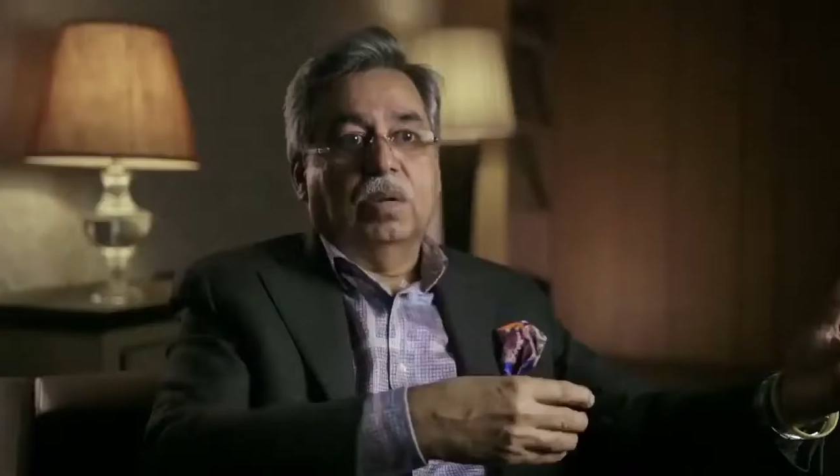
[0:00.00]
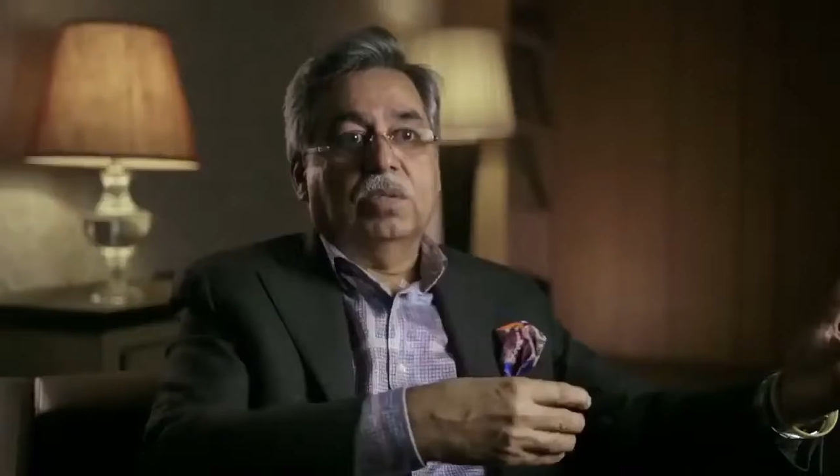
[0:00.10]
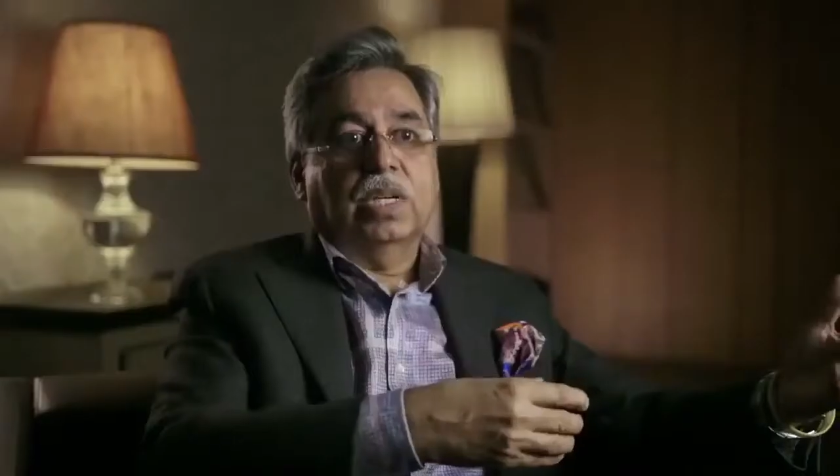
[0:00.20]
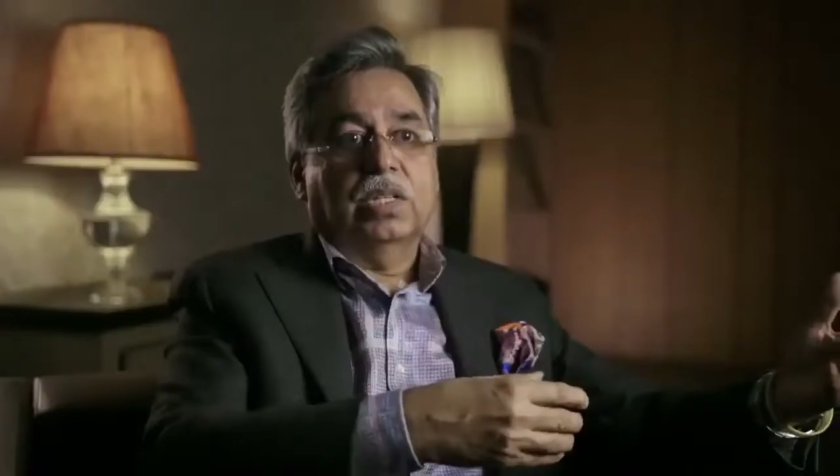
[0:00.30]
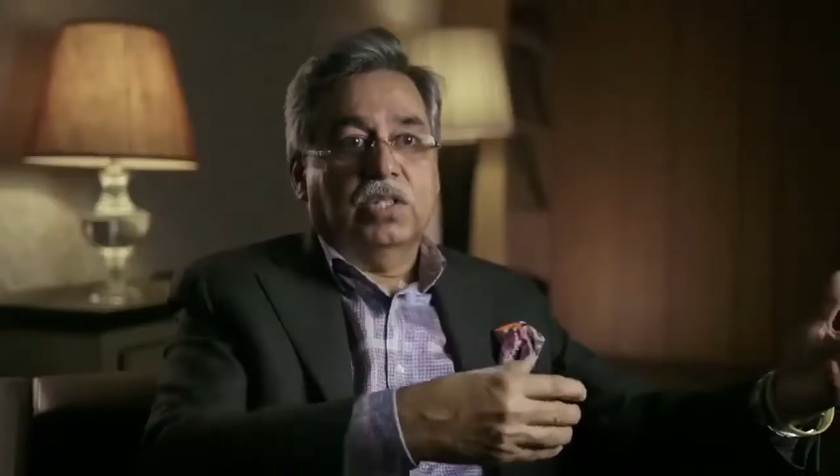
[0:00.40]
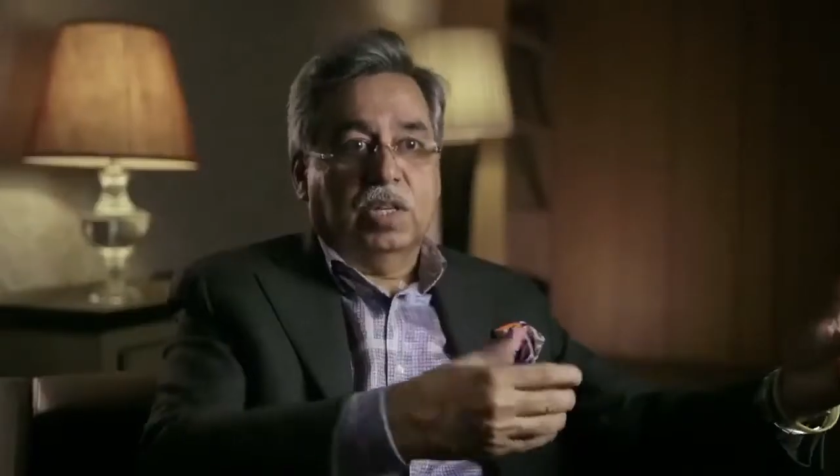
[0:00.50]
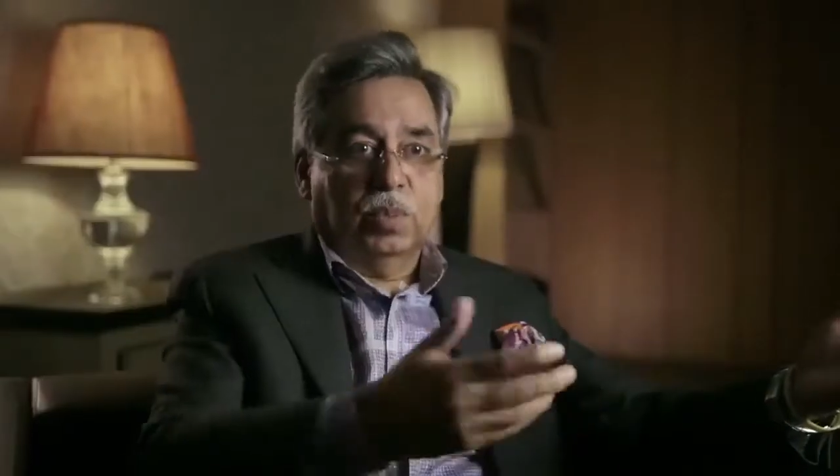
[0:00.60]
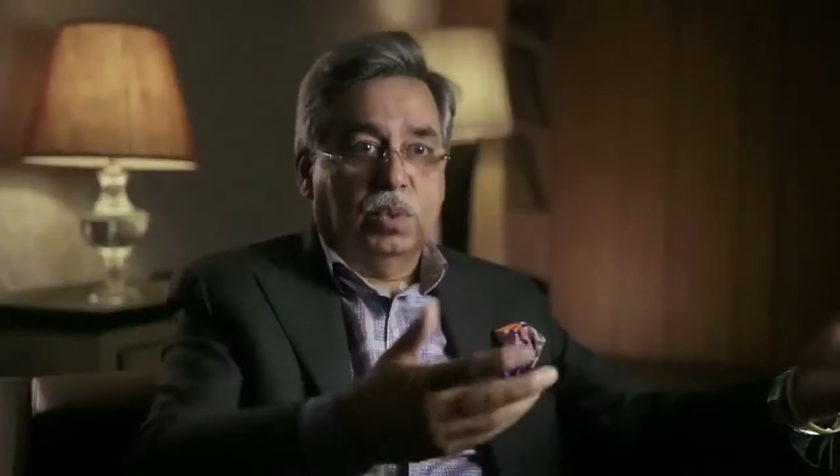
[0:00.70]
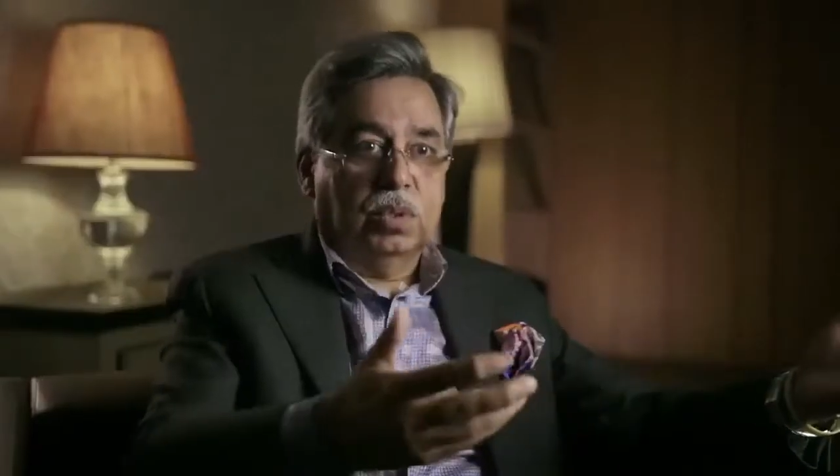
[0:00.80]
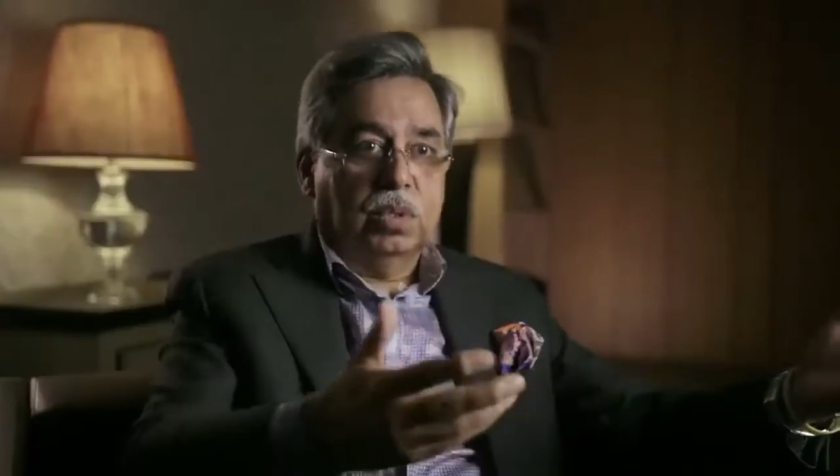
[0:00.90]
outside
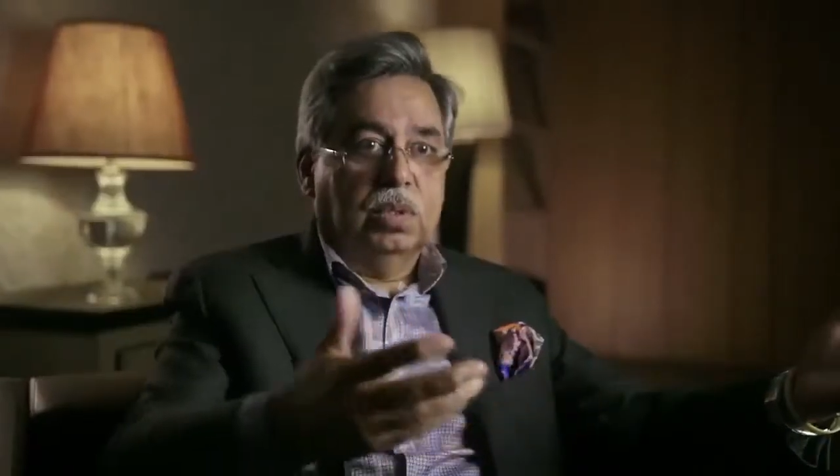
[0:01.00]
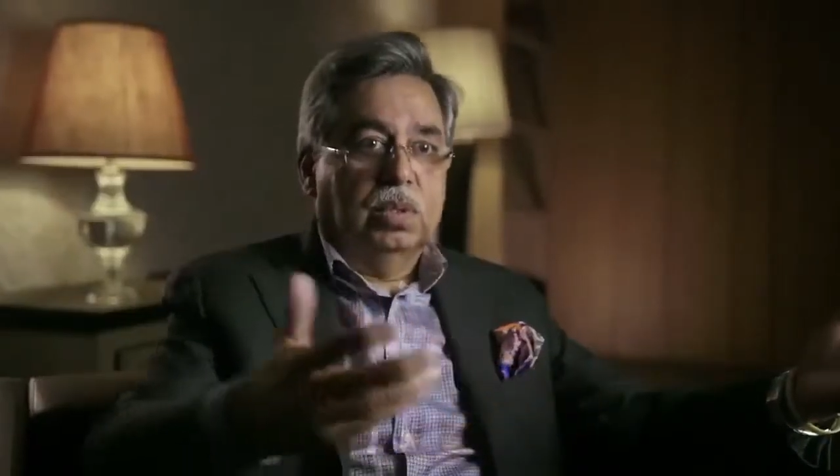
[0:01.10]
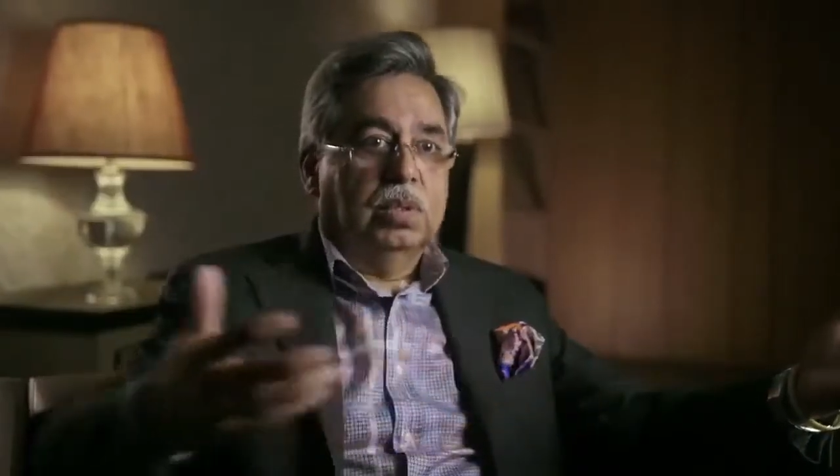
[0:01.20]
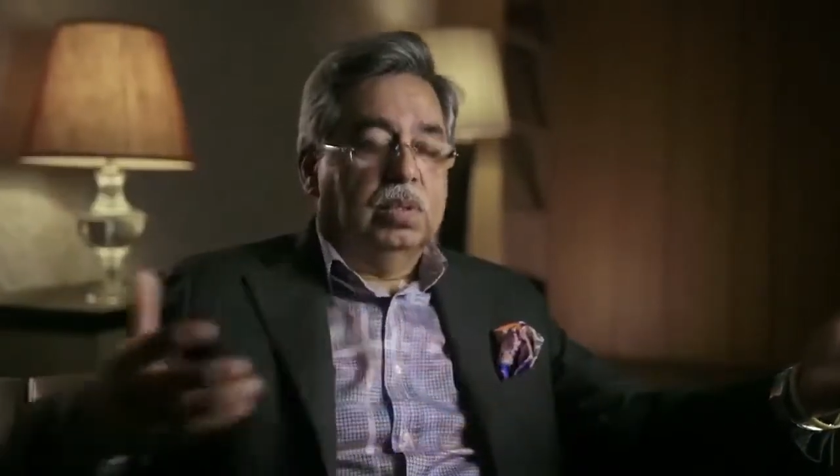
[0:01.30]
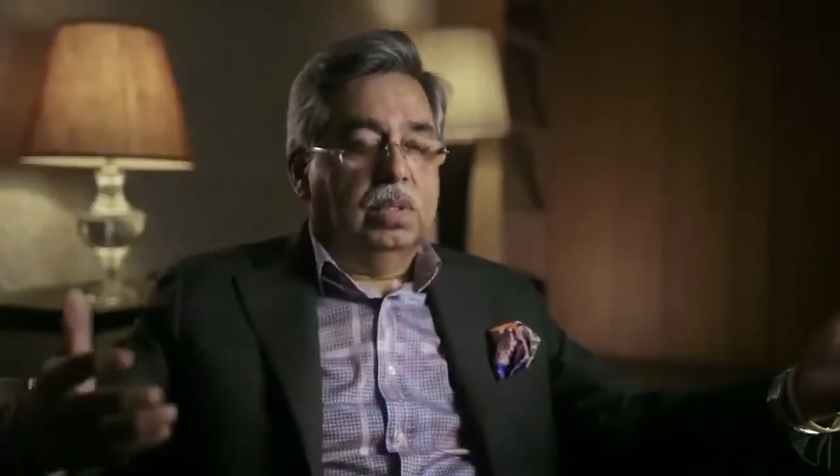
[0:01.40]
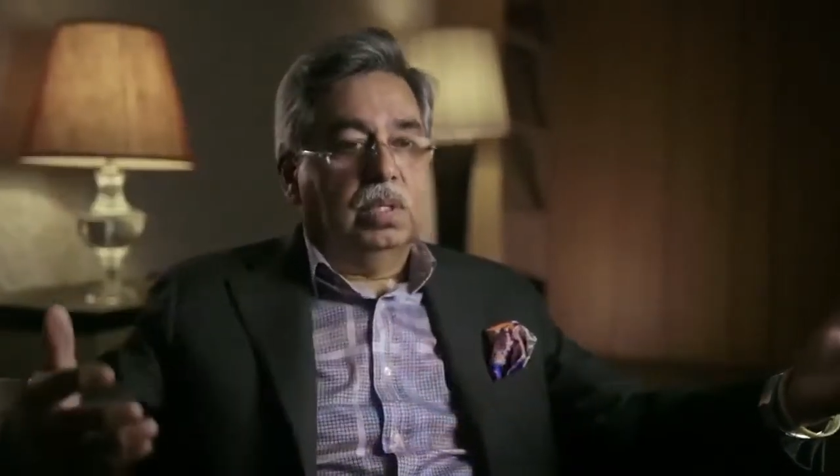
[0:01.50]
Jaipur, the